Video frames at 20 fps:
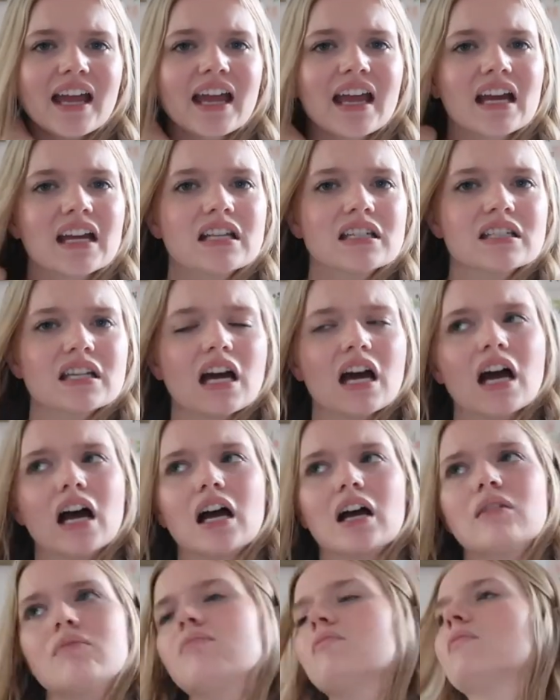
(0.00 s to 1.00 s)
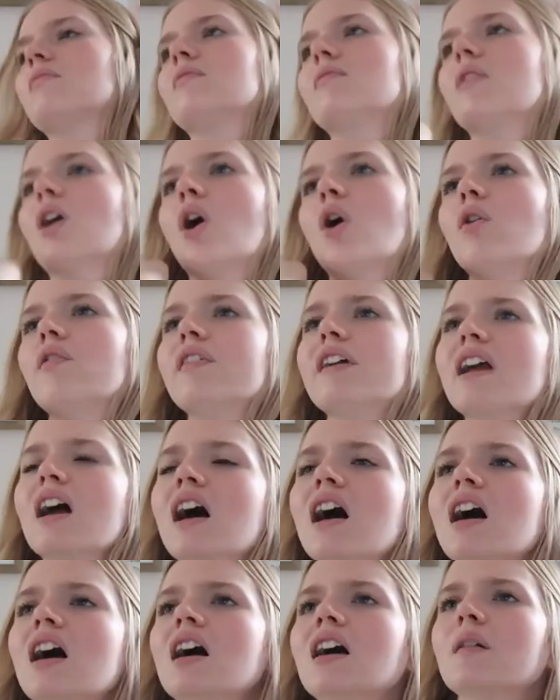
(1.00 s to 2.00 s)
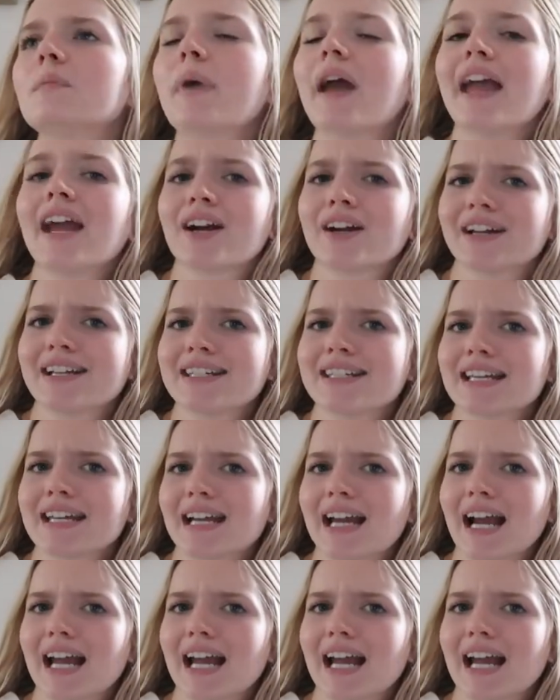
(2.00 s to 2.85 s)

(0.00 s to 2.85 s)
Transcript: And um, Ovia Parenting,